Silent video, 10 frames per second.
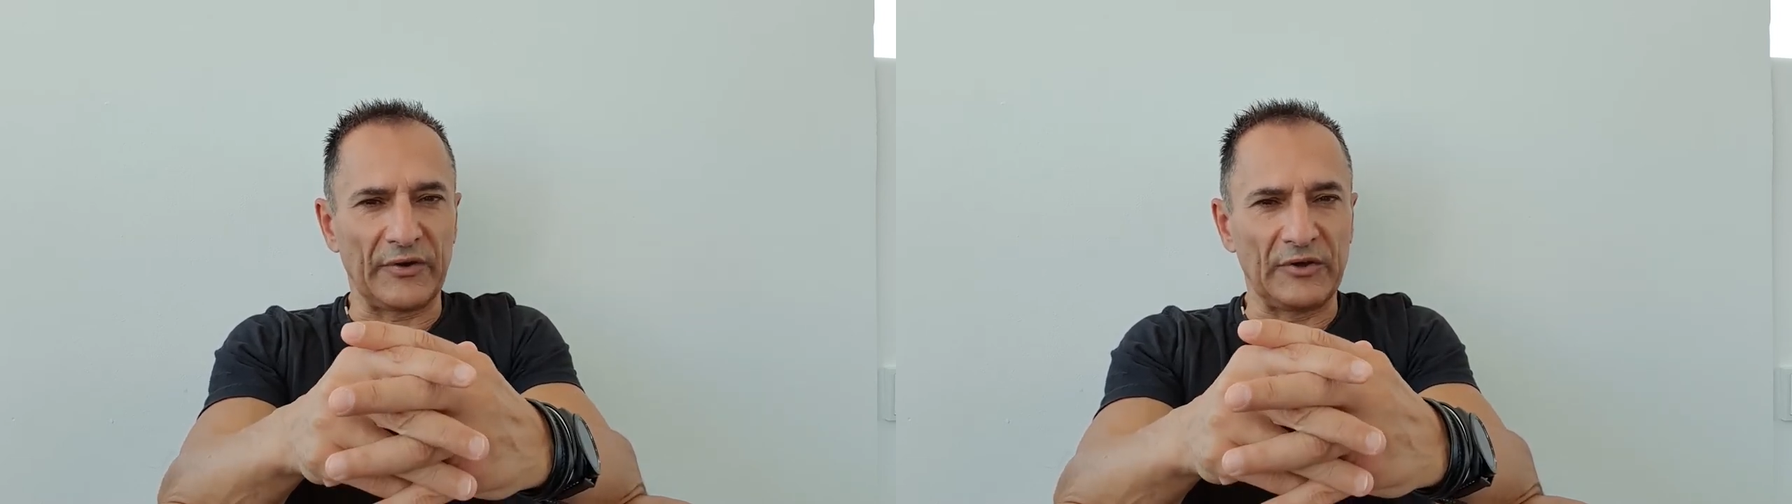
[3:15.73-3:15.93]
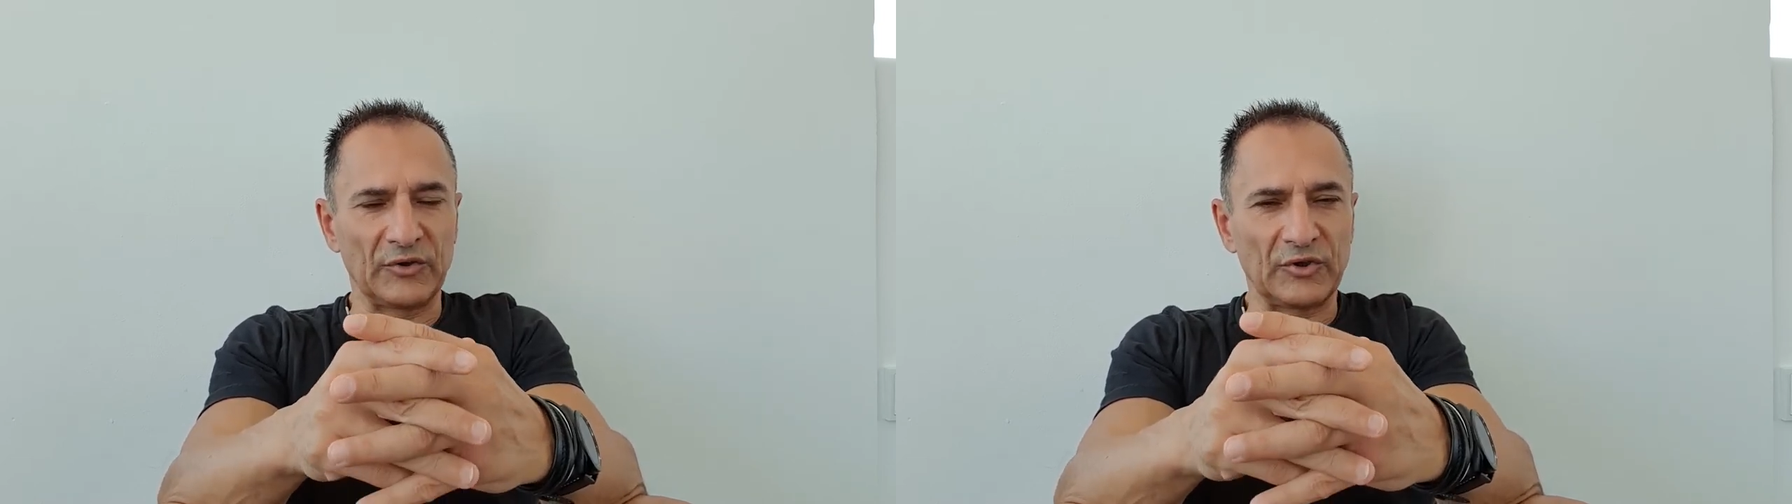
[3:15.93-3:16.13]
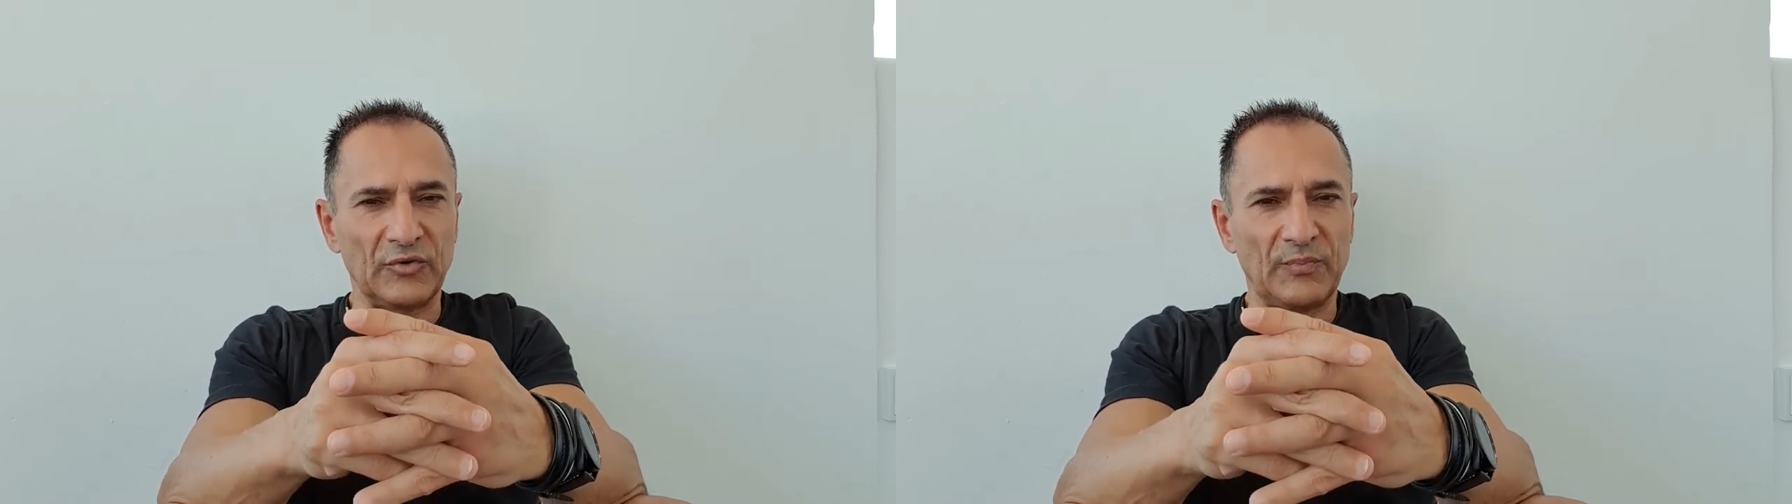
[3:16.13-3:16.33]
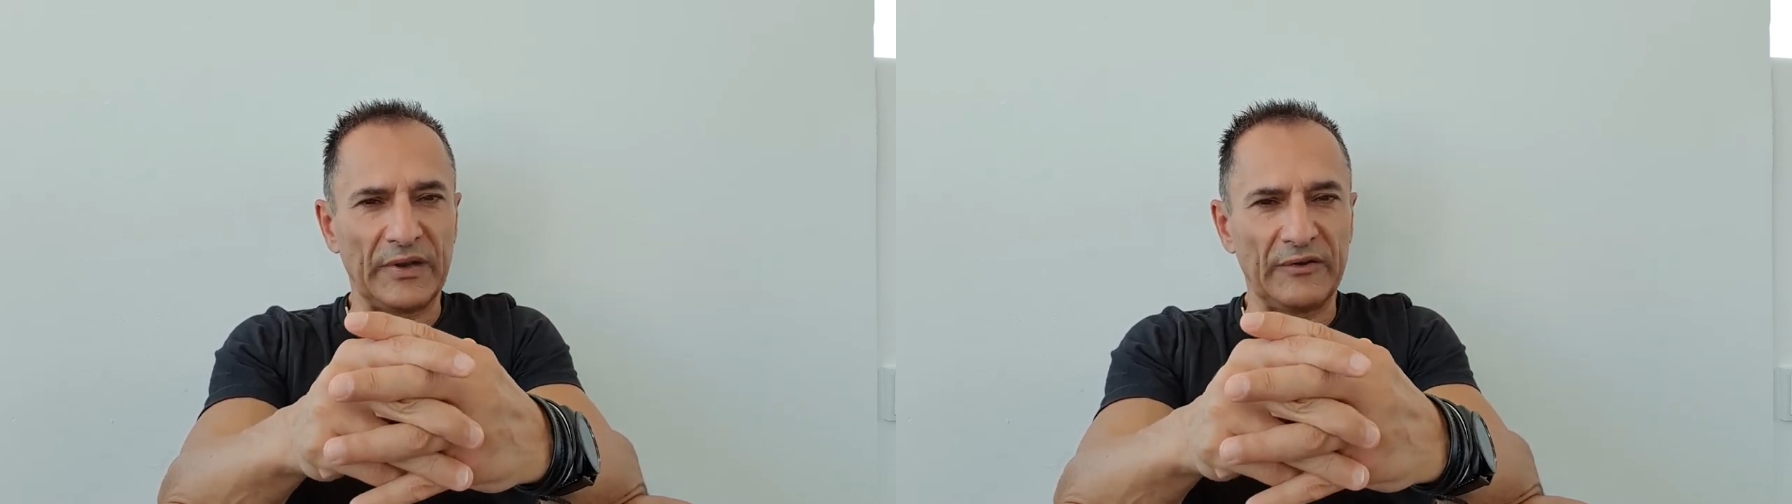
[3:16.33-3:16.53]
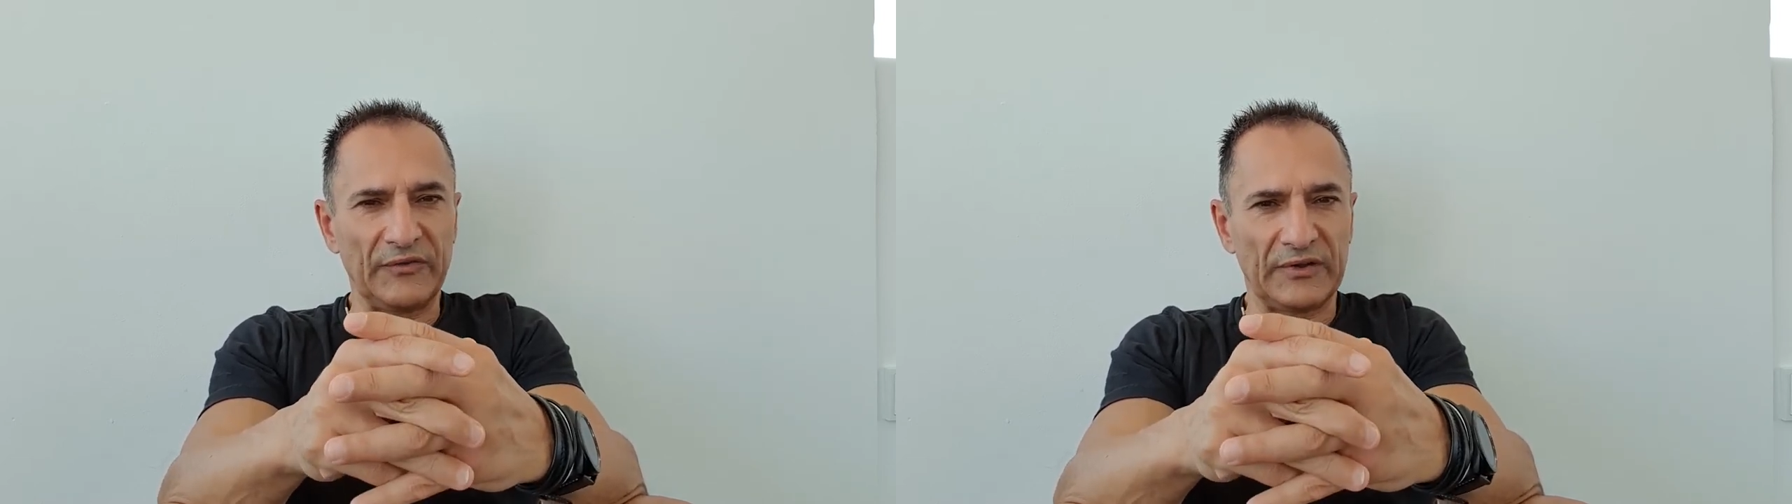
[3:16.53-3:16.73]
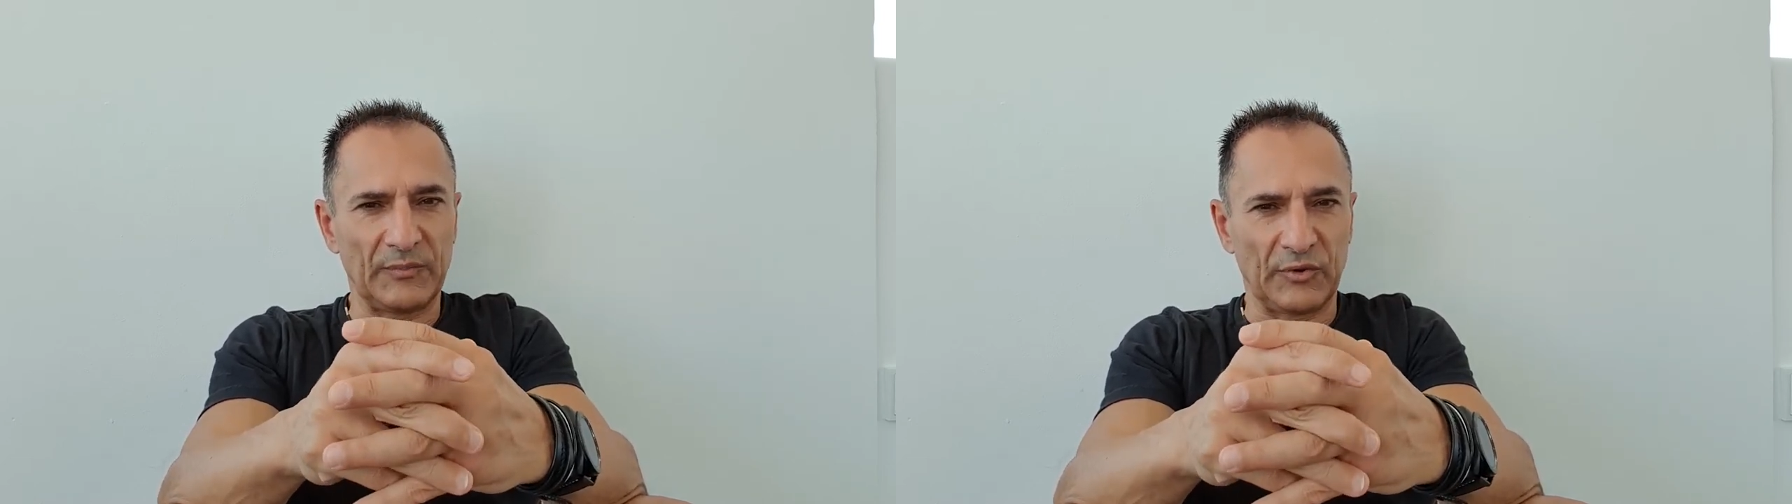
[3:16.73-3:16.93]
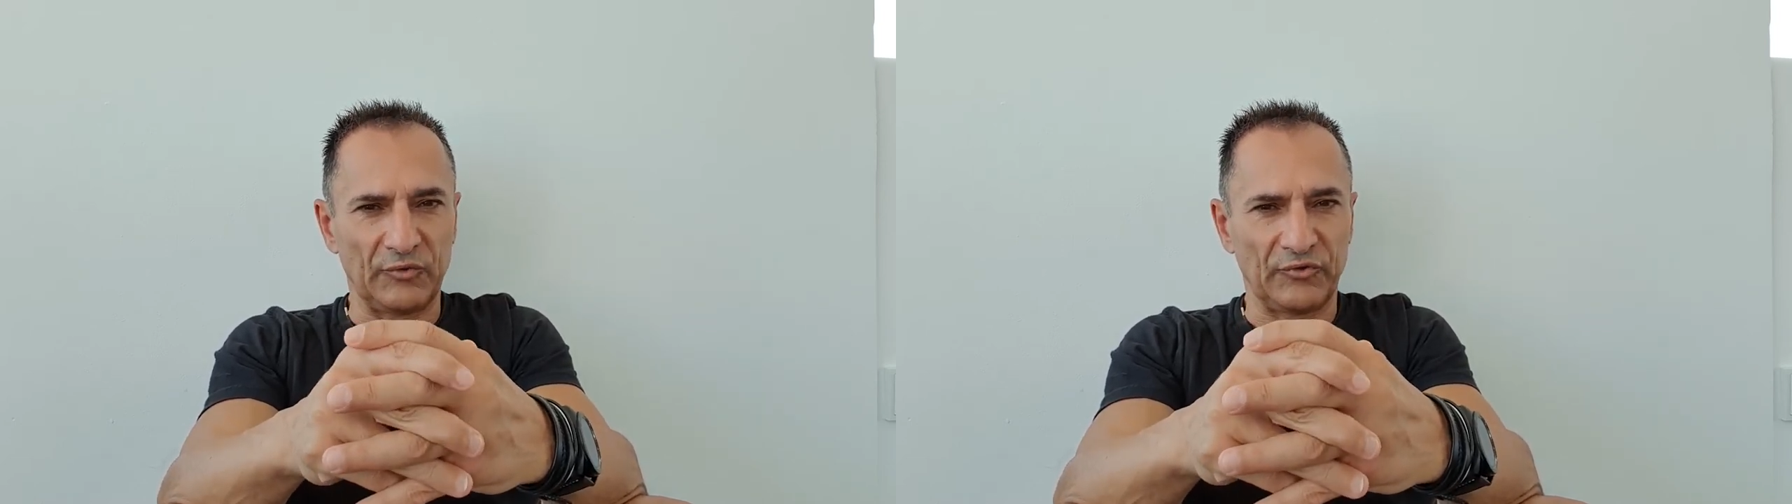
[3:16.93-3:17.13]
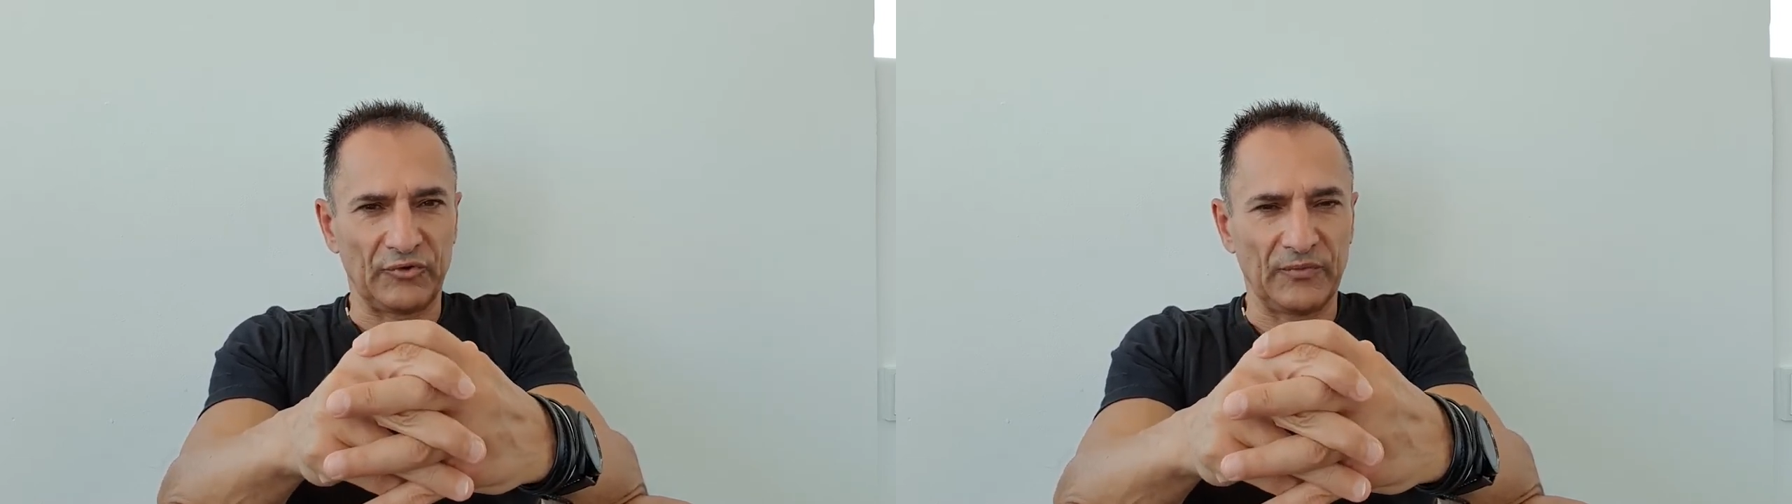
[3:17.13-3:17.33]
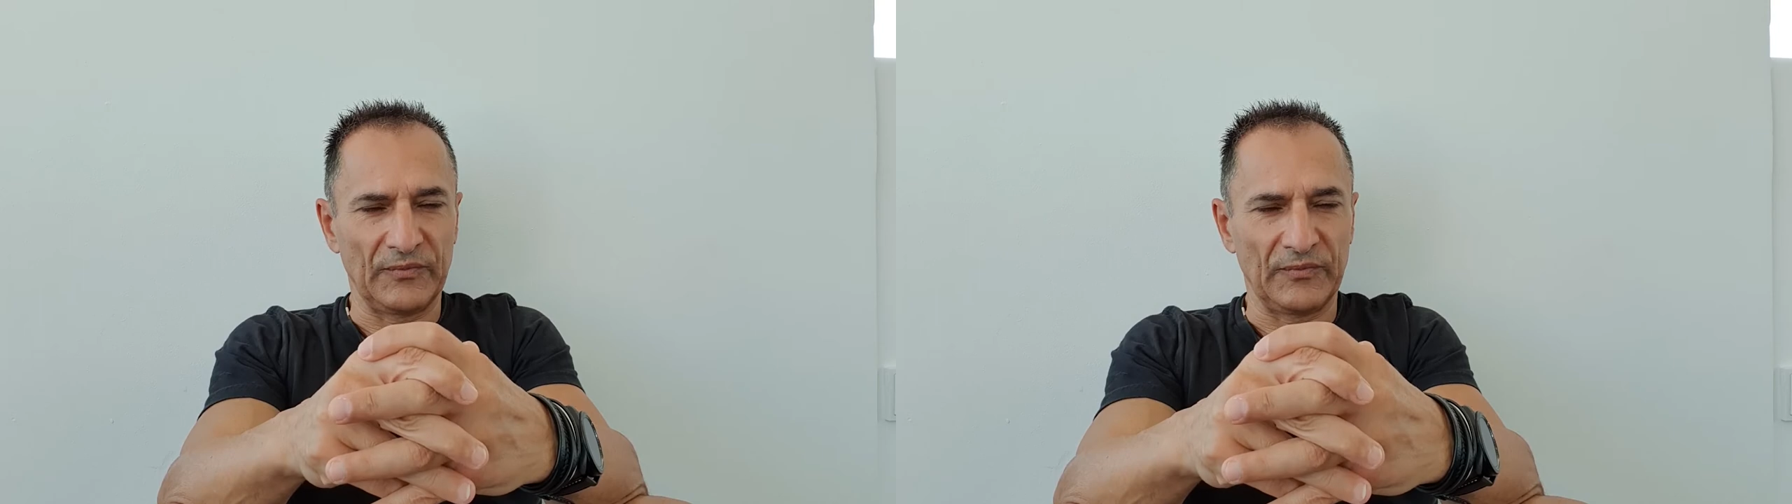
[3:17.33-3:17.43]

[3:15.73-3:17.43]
in order to benefit the most